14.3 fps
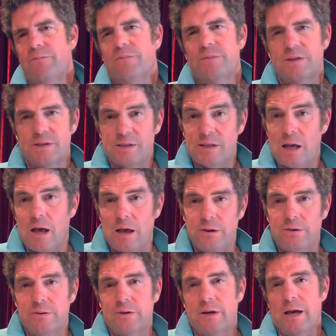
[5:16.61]
the
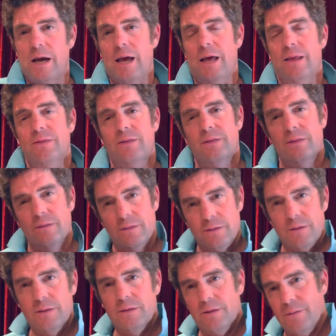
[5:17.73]
sire and
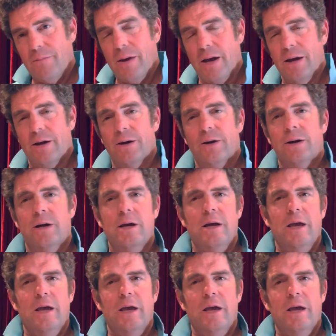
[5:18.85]
the mare,